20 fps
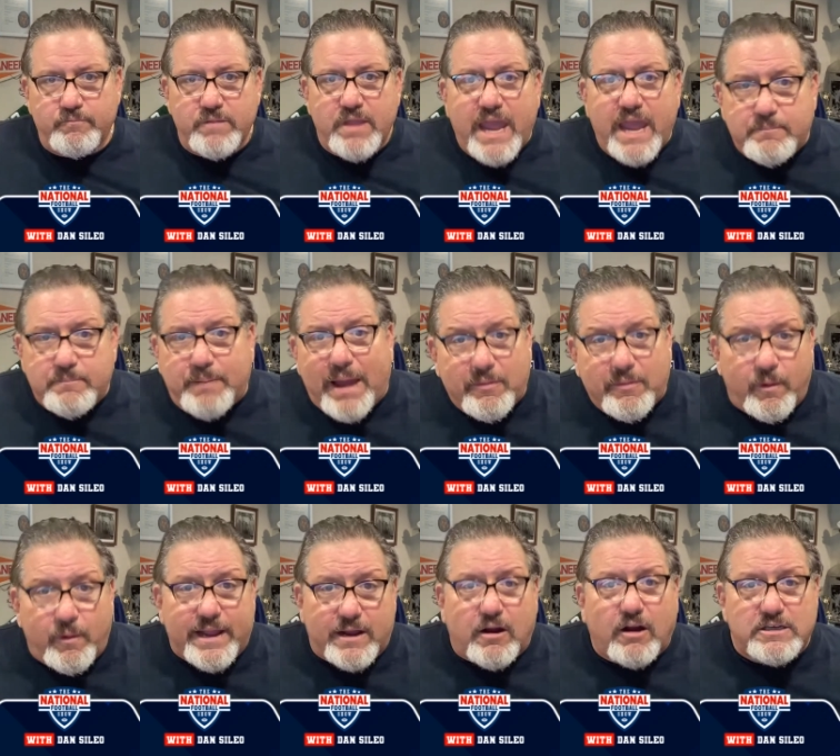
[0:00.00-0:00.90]
Hey, by the
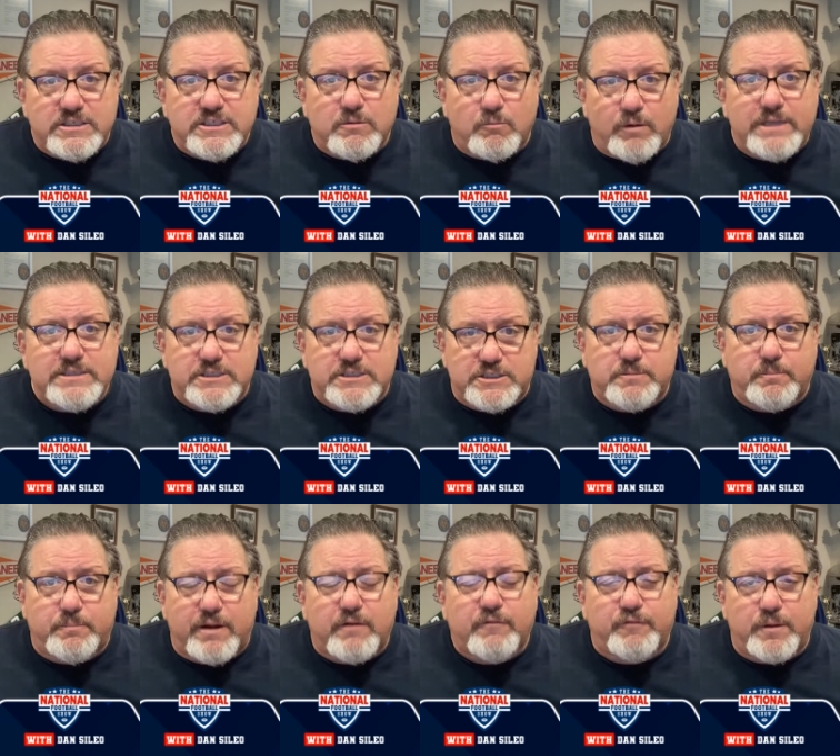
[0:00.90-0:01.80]
way, Carson Wentz is a
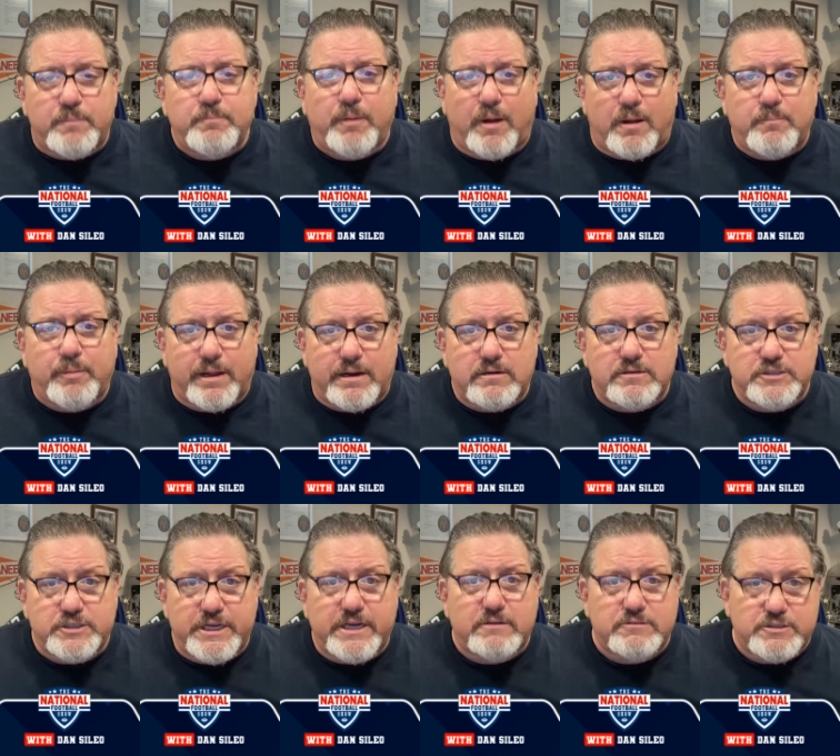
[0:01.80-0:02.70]
better football player than
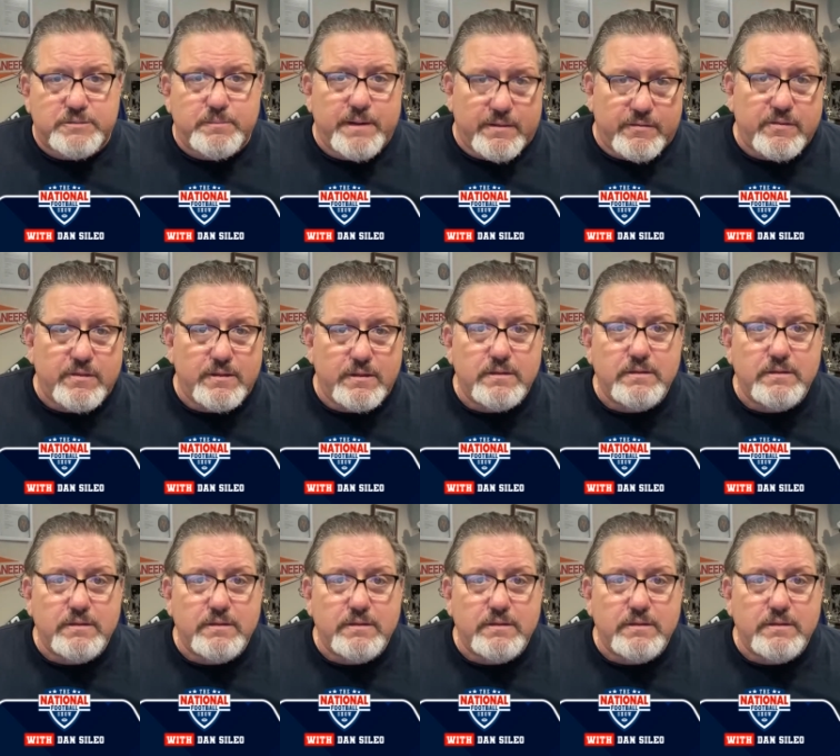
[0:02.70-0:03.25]
Geno Smith.